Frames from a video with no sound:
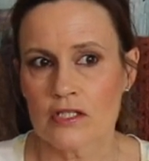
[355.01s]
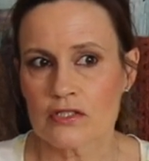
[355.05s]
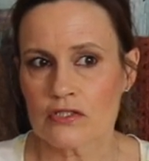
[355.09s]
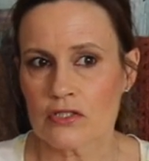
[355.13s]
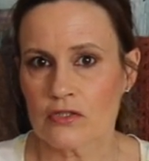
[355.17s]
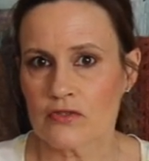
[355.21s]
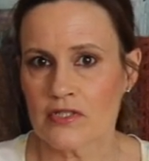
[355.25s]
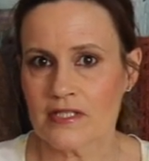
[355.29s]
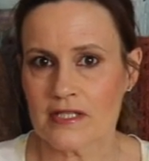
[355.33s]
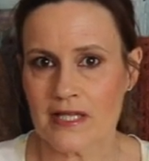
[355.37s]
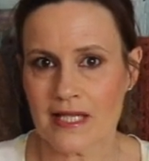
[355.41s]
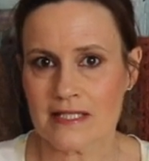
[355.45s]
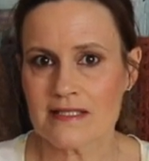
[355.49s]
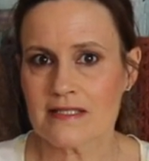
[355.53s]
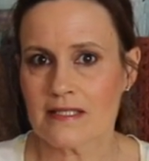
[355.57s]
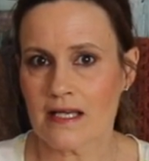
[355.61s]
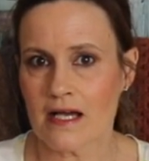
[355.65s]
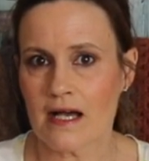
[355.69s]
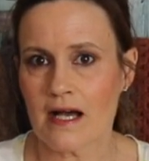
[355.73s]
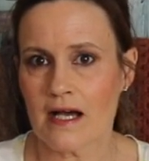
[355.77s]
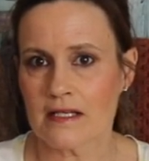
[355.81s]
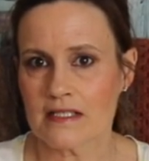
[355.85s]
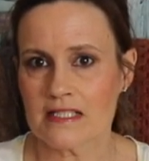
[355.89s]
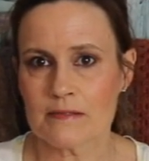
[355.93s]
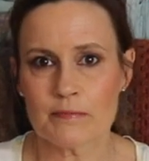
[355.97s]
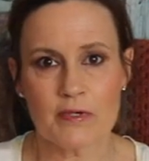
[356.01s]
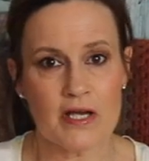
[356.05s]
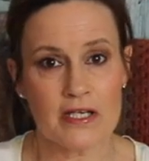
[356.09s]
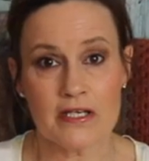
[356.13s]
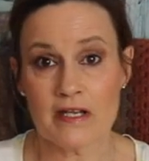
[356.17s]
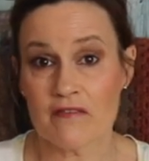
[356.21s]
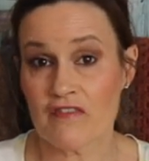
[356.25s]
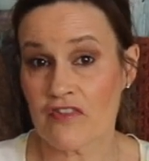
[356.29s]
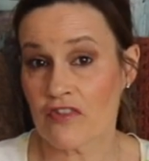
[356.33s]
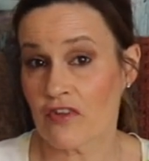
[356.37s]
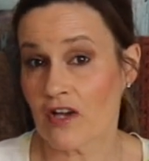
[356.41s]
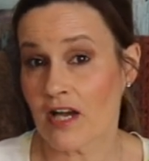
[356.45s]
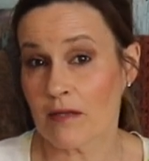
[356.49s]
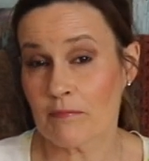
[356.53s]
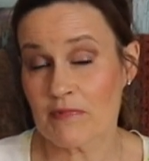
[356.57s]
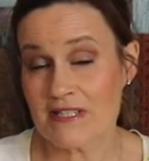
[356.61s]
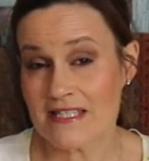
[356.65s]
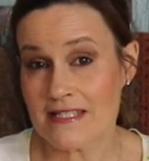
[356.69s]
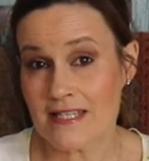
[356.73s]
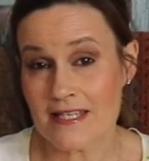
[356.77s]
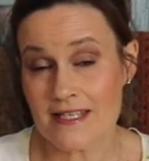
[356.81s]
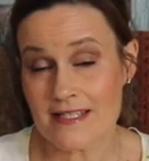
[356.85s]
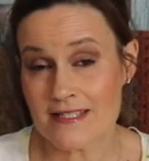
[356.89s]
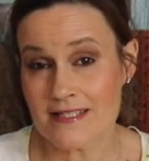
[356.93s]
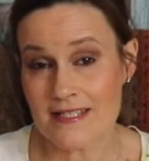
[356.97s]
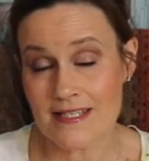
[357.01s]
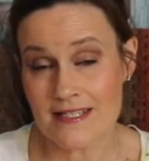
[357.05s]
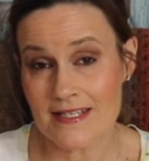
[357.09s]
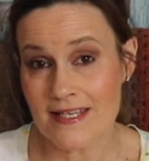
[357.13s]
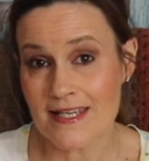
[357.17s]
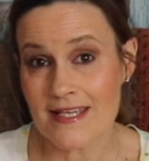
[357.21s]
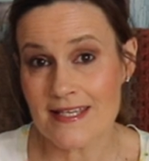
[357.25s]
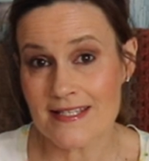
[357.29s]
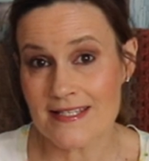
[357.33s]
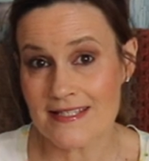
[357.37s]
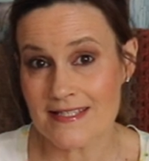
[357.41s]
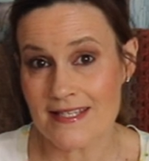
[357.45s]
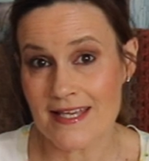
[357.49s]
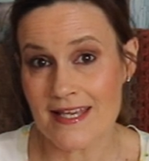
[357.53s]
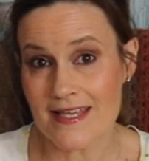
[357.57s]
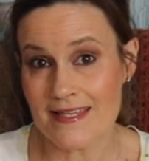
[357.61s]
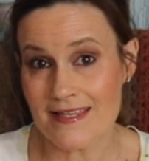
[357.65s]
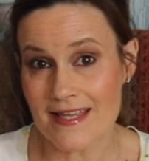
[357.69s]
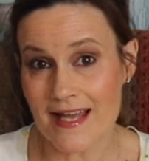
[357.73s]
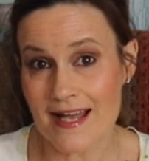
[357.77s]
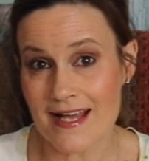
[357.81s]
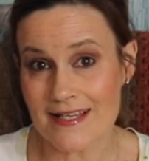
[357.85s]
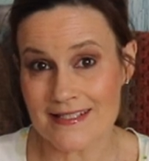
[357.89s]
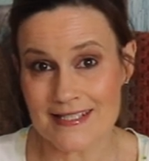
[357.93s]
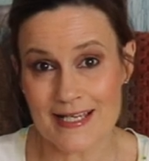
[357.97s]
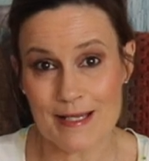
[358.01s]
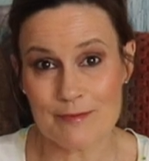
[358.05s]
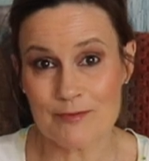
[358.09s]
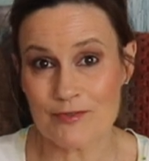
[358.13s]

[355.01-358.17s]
So that's the hardest part. I never thought I'd be sitting here saying that